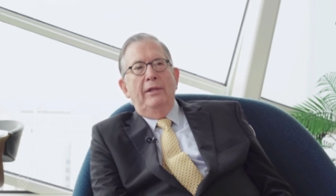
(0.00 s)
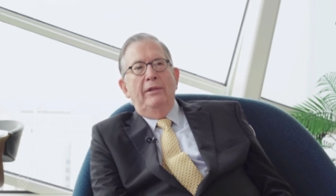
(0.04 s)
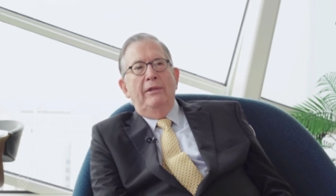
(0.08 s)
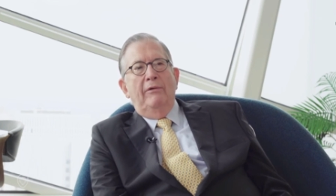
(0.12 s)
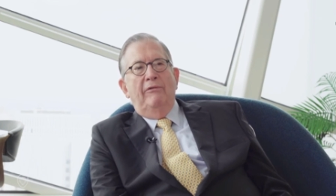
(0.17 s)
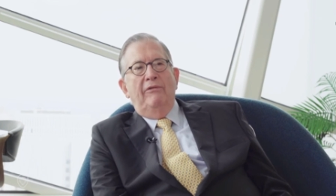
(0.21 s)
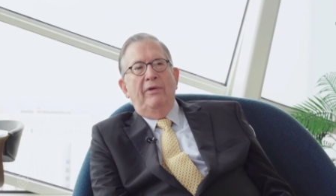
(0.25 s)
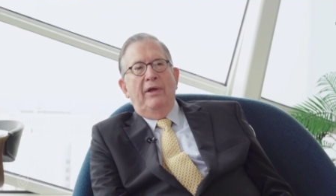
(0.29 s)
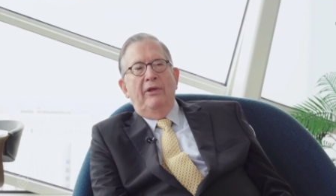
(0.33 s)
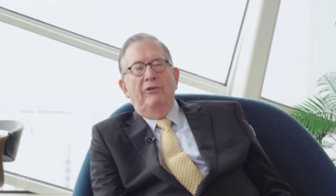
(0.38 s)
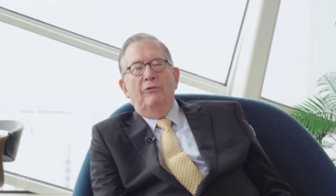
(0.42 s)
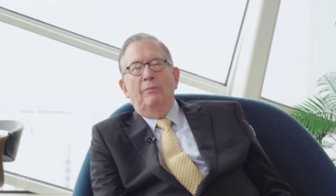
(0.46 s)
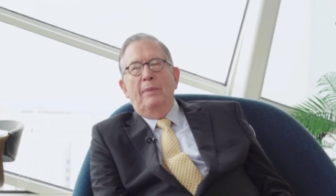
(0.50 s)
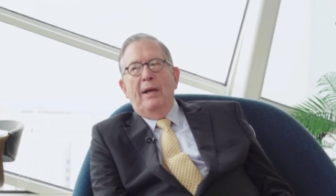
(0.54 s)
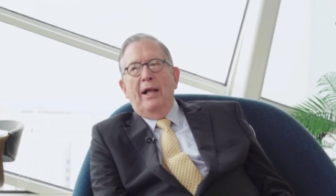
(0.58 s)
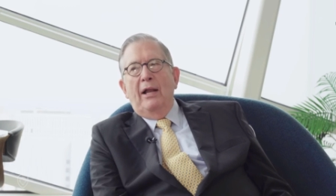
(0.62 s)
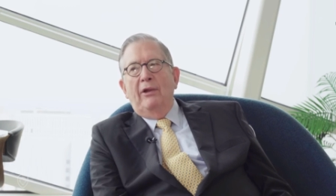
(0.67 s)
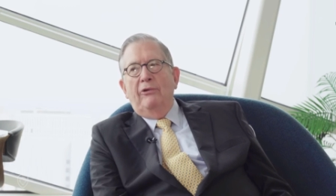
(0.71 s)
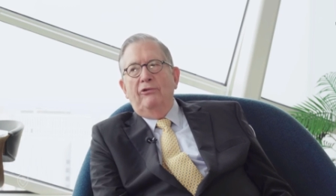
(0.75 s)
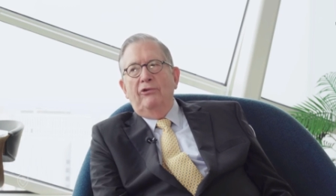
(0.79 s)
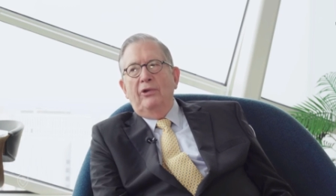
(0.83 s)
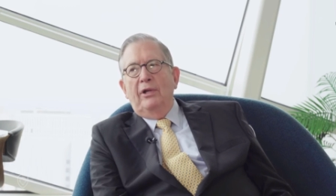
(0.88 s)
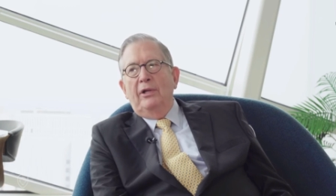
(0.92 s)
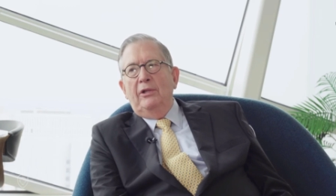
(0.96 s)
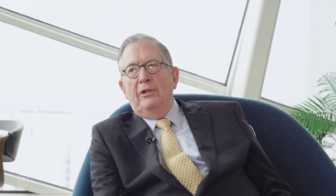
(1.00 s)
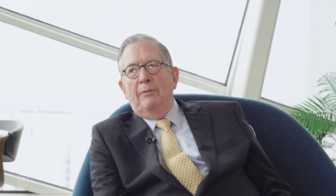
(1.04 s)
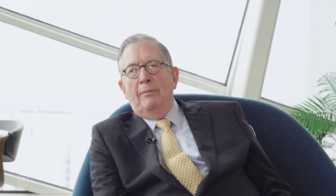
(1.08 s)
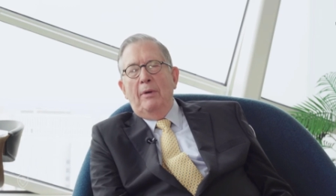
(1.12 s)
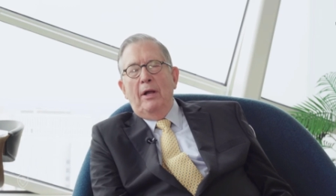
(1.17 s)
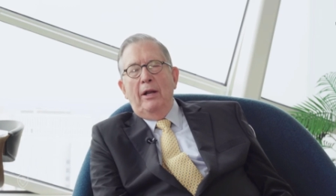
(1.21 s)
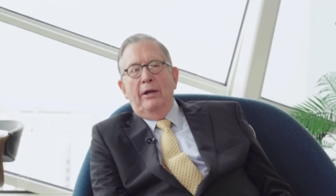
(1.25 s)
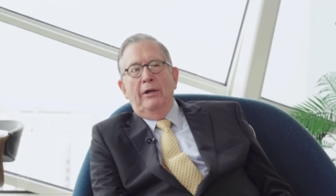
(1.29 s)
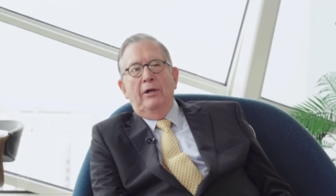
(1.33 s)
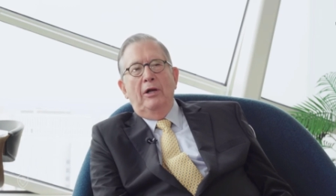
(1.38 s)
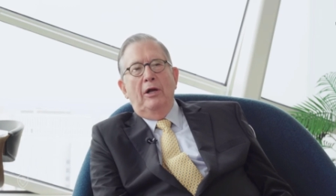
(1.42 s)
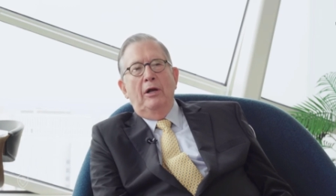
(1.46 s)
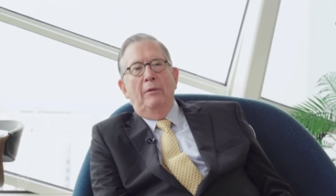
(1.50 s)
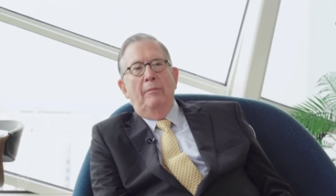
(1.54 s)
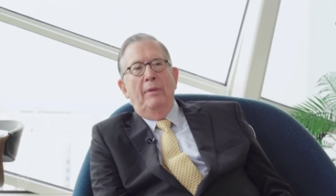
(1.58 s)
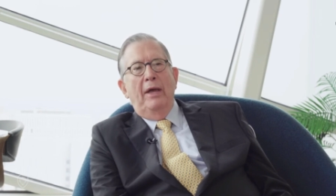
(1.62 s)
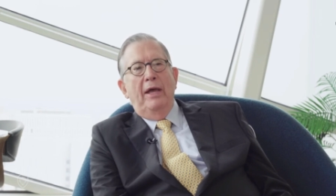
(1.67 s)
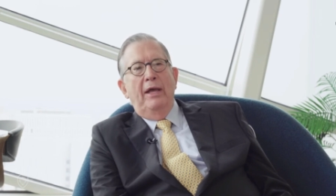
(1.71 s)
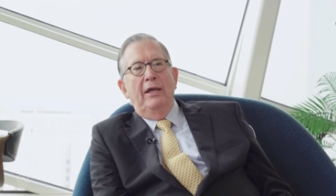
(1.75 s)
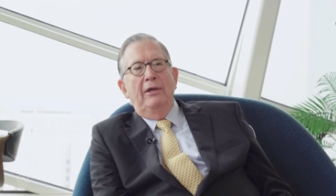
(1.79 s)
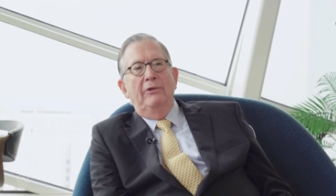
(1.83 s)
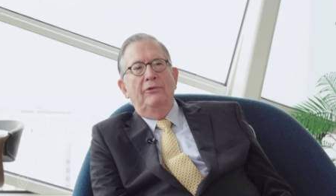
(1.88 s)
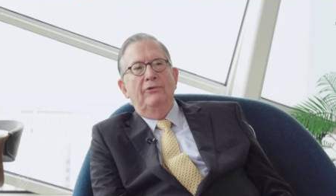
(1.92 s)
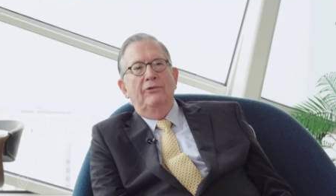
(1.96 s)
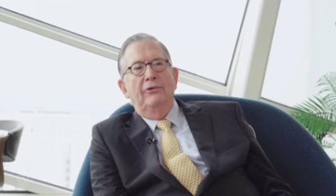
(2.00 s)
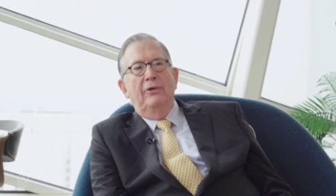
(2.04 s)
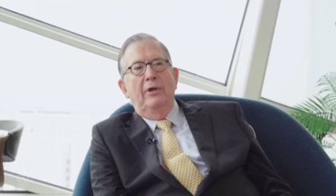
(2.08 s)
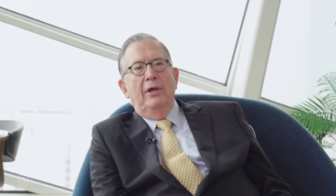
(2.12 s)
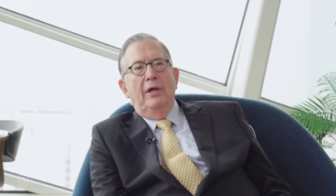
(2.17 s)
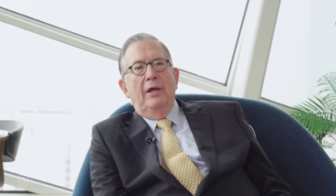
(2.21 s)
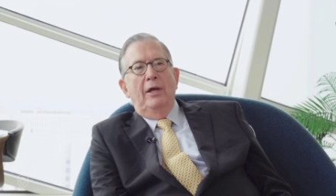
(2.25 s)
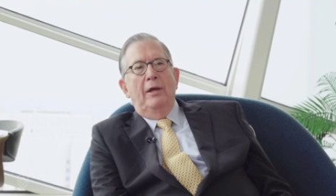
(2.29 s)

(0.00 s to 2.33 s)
the Fed's balance sheet, the monetary base,